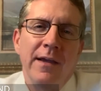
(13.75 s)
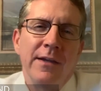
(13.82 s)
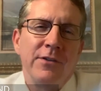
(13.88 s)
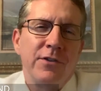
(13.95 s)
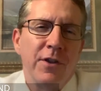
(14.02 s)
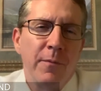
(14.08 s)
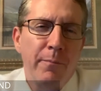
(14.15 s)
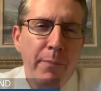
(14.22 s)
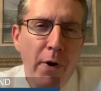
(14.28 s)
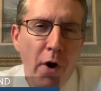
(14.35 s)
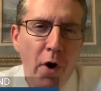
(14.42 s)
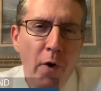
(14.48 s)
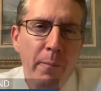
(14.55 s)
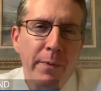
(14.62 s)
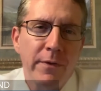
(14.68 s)
is the
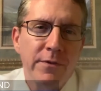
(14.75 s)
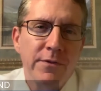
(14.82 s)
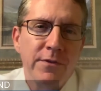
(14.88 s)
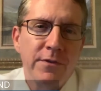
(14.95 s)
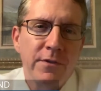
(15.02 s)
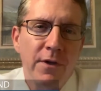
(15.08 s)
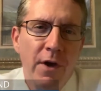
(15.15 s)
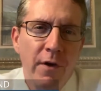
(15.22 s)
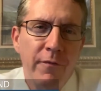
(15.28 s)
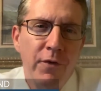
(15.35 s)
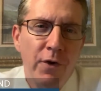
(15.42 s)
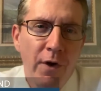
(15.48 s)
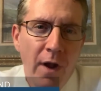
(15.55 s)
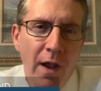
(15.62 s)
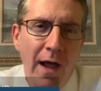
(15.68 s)
purpose of
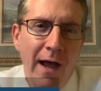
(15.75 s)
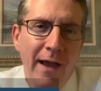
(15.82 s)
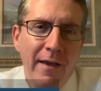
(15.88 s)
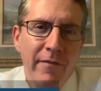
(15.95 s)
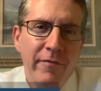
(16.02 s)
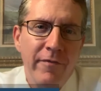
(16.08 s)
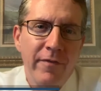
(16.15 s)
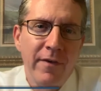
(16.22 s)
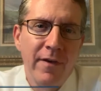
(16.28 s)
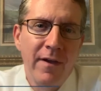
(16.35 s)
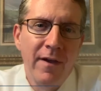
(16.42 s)
your life?